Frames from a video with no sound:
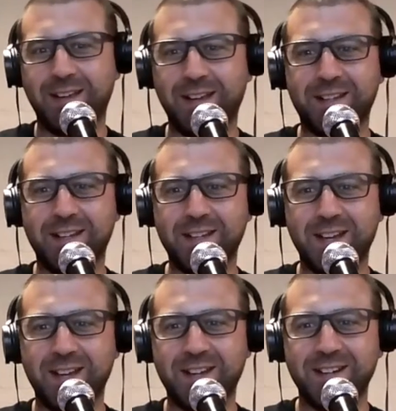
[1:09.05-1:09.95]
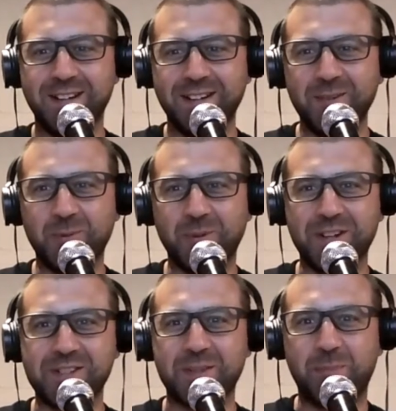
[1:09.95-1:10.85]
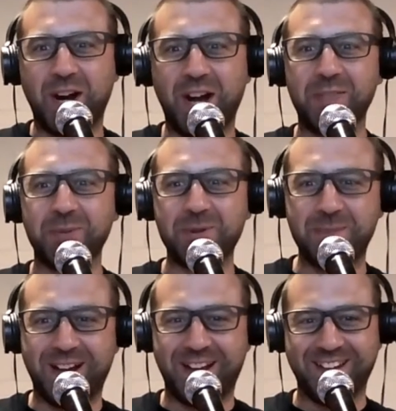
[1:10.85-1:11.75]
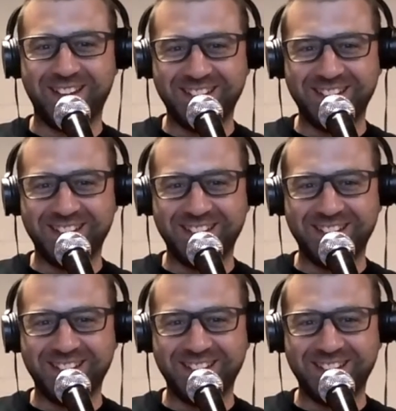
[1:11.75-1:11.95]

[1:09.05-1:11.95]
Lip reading: aka Where's the Bathroom at?